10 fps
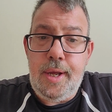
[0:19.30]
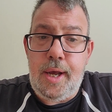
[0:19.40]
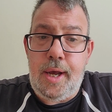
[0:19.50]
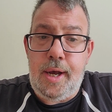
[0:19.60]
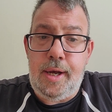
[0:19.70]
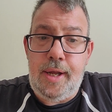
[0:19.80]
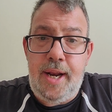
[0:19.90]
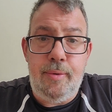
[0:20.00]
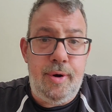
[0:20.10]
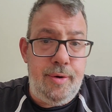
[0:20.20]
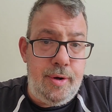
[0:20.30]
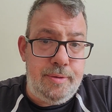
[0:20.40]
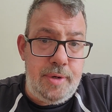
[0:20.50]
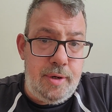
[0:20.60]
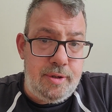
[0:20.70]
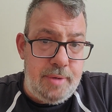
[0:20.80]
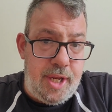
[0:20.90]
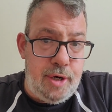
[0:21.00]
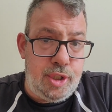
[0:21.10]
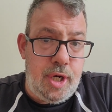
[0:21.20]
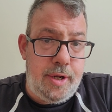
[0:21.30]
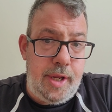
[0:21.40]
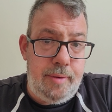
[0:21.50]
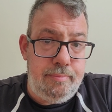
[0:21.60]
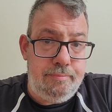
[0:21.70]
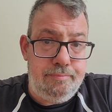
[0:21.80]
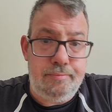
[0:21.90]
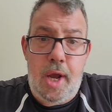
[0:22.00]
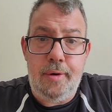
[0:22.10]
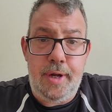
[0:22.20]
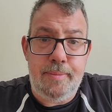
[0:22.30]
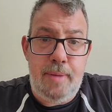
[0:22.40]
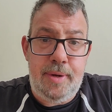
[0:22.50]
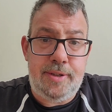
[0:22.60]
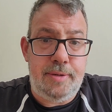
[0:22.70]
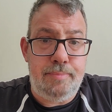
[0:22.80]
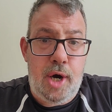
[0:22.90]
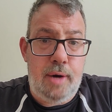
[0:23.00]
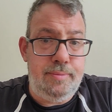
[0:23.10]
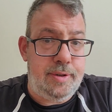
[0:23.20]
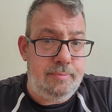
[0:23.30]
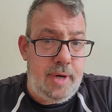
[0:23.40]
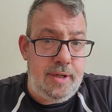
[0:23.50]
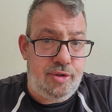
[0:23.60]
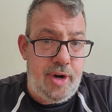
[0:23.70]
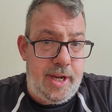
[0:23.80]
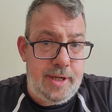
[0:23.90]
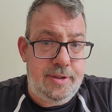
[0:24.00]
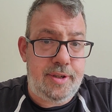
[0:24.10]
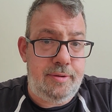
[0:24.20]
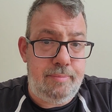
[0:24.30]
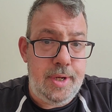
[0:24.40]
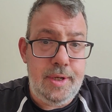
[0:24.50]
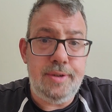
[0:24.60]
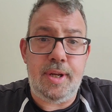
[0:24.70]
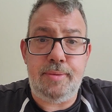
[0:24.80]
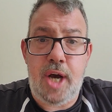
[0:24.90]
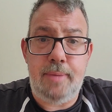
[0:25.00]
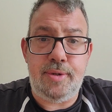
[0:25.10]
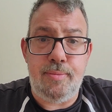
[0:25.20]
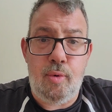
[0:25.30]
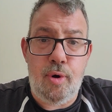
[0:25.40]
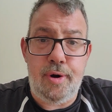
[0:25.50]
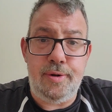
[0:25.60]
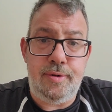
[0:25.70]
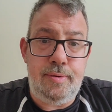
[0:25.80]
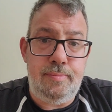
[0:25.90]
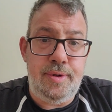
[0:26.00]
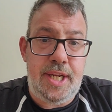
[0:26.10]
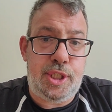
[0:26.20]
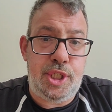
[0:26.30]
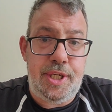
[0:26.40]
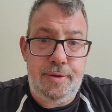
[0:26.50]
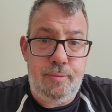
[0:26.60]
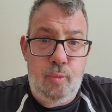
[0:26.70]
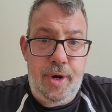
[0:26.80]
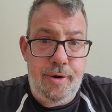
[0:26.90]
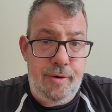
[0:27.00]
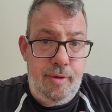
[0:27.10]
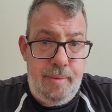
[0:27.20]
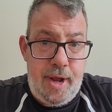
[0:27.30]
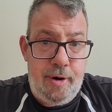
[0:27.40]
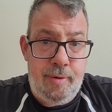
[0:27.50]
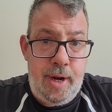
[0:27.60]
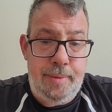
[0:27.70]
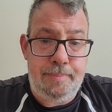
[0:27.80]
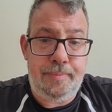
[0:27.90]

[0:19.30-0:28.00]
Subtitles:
Anyone who knows me knows I'm a gear junkie. I like my bits and bobs and my trinkets, and sometimes the more nichey and weirder the better, right?